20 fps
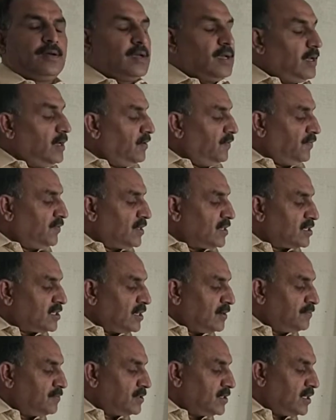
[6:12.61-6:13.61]
If the
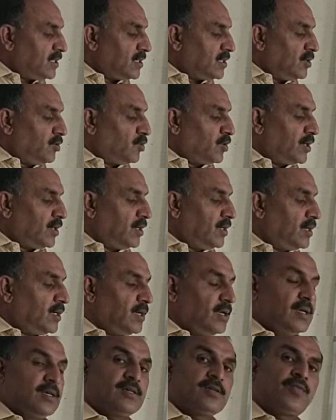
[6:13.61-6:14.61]
subject over here
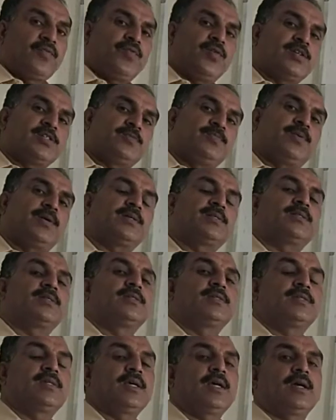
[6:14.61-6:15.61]
is first person
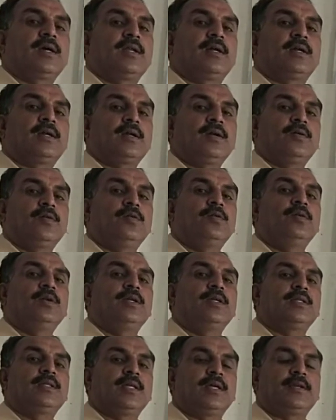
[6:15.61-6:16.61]
singular,
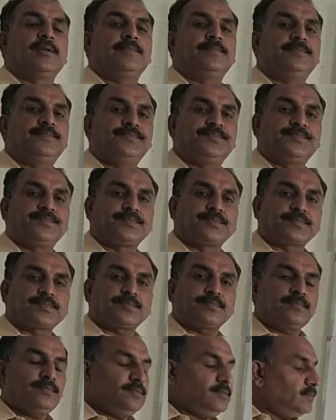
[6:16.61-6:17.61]
only then
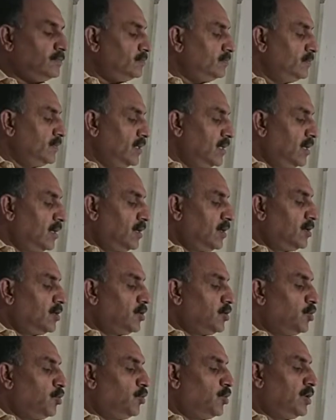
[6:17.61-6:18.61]

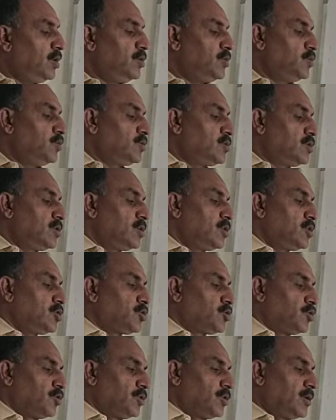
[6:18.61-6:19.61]
you will use
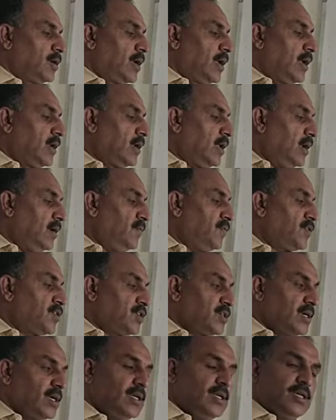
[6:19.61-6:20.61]
should. And if
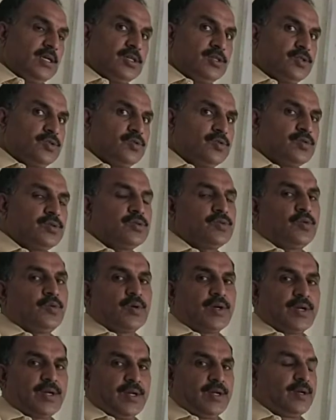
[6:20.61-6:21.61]
shall is used
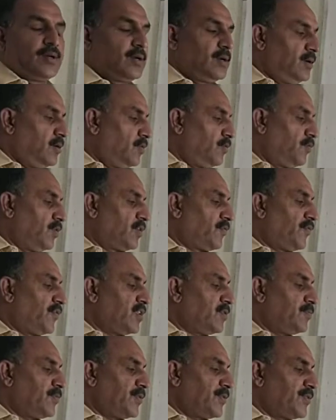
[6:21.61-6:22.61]
over here with
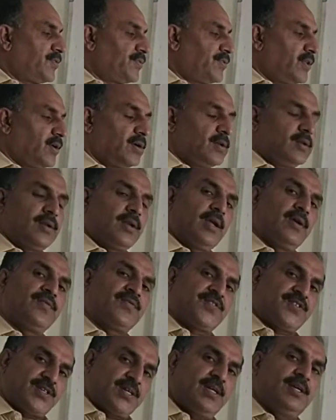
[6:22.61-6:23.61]
first person singular, if
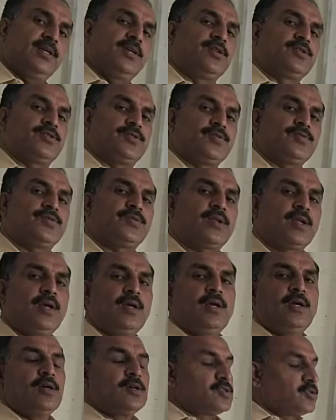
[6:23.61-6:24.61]
shall is used,
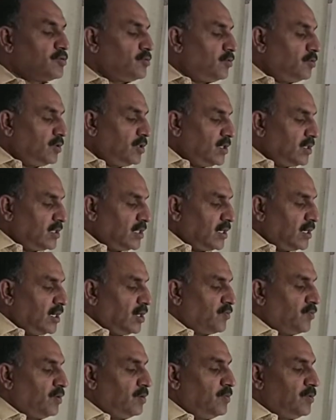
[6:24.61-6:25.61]
so only then
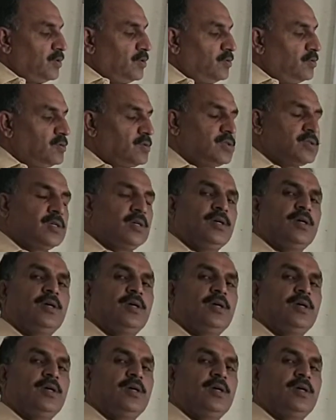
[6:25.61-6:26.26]
it will be used